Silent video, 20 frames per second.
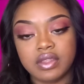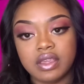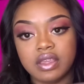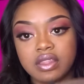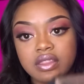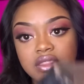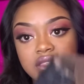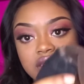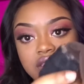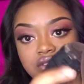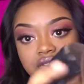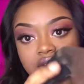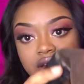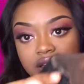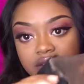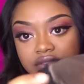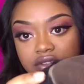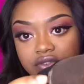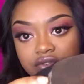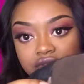And then you
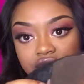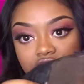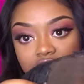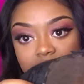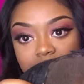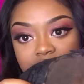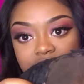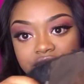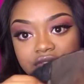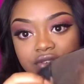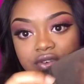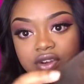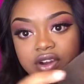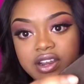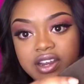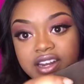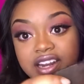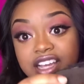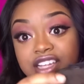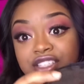have your
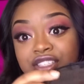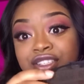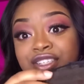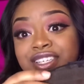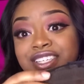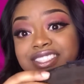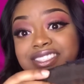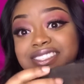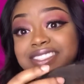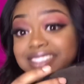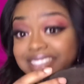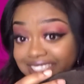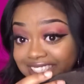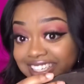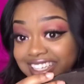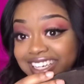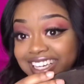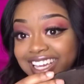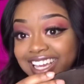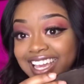4x4, and as you can
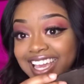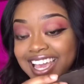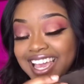see,